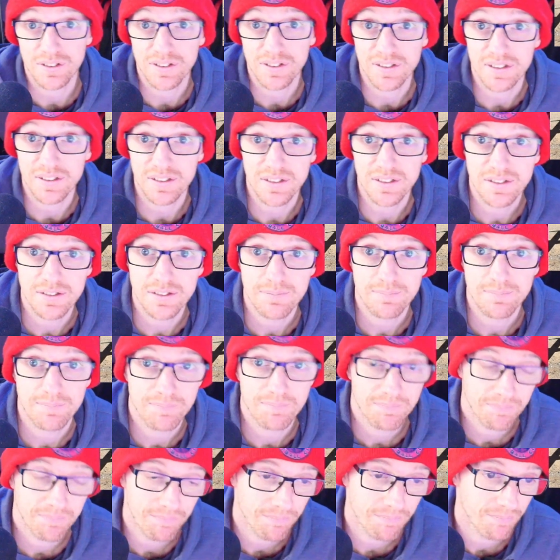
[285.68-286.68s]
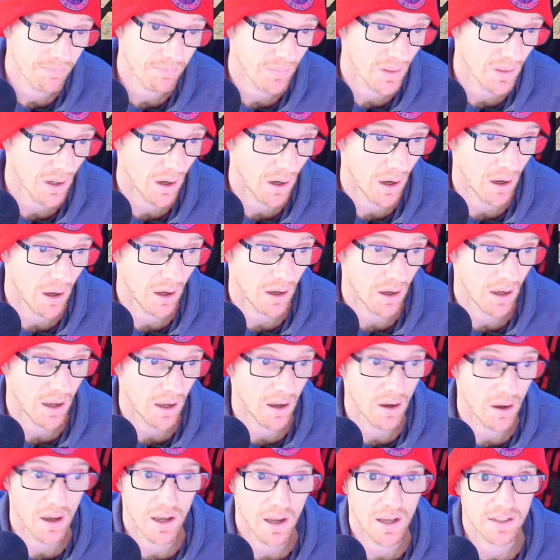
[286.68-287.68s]
this.
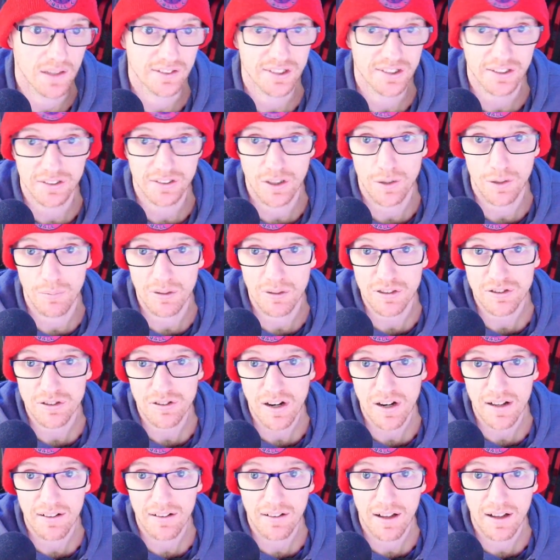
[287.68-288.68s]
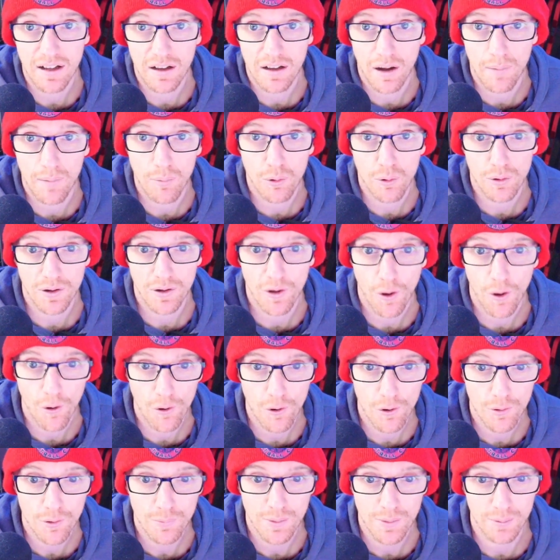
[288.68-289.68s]
I checked it on my trailer. I bought it
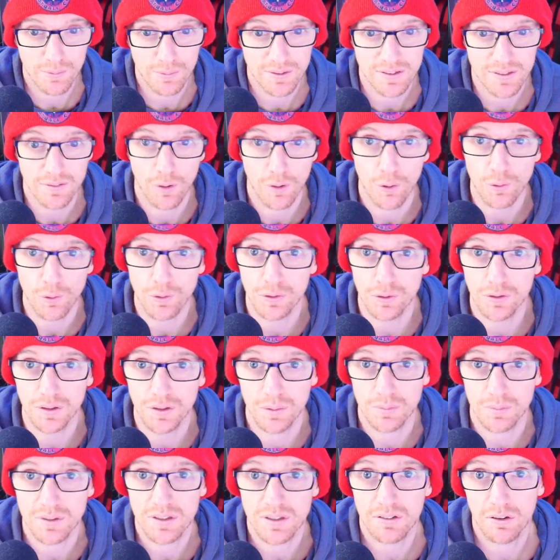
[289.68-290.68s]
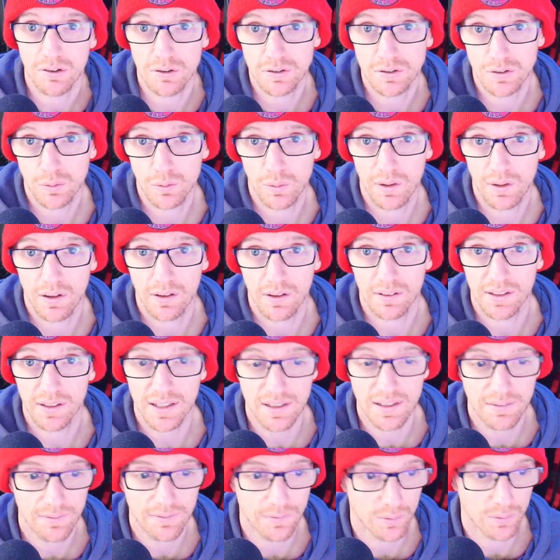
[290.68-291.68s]
home. It was local. It was close to where I
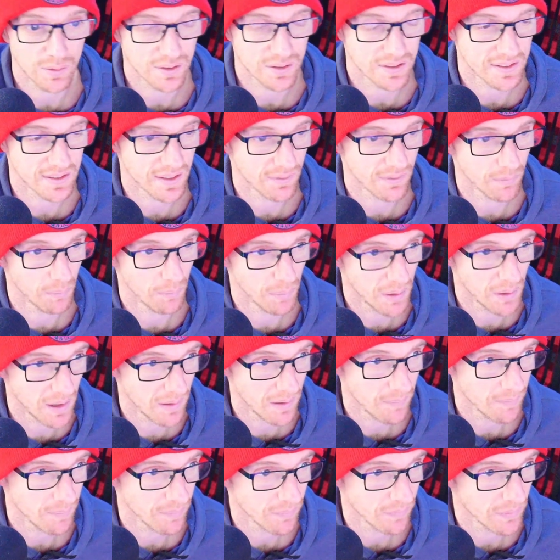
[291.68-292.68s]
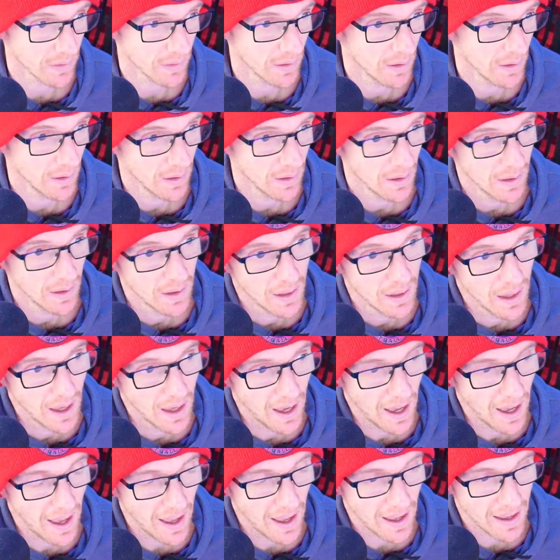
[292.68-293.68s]
live, which is even better.
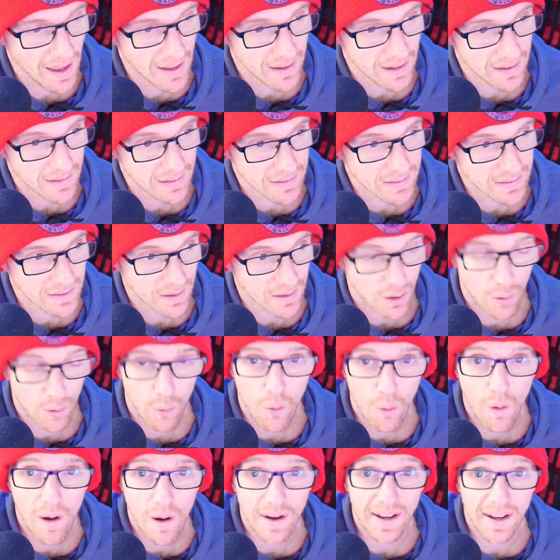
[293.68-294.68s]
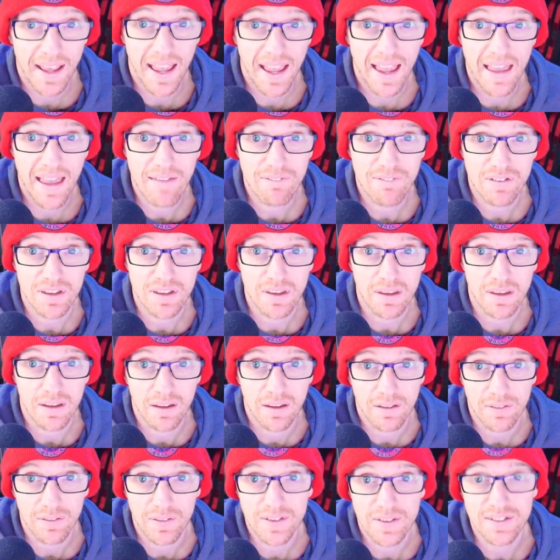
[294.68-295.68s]
And quite heavy.
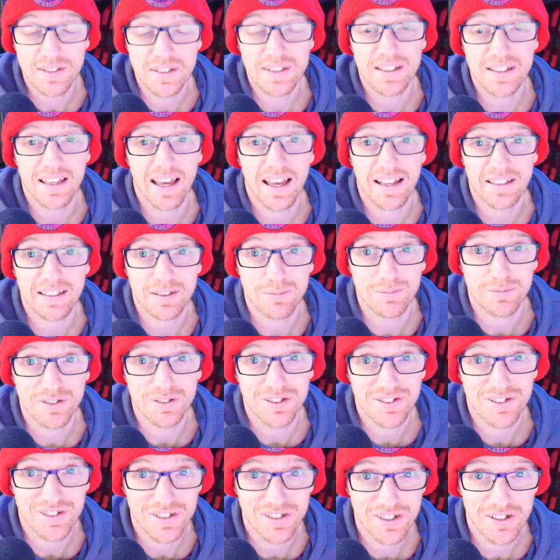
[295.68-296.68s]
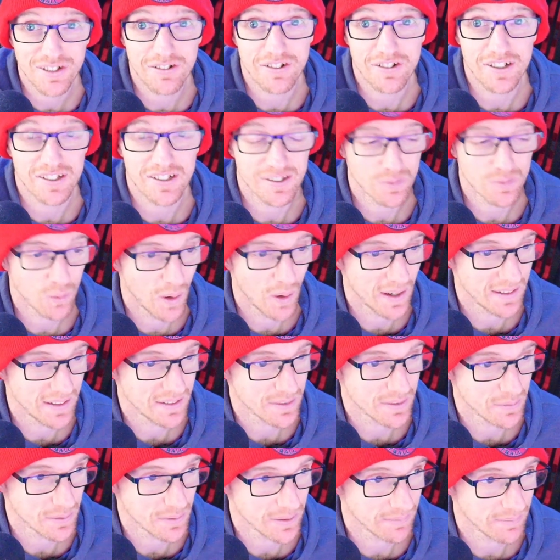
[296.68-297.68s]
This thing had some serious weight
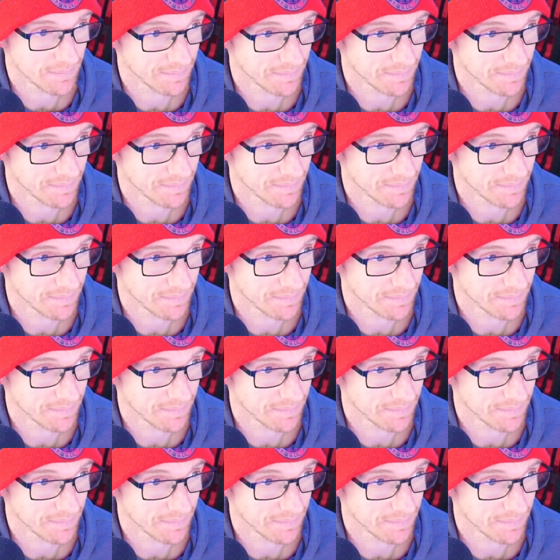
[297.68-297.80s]
to it.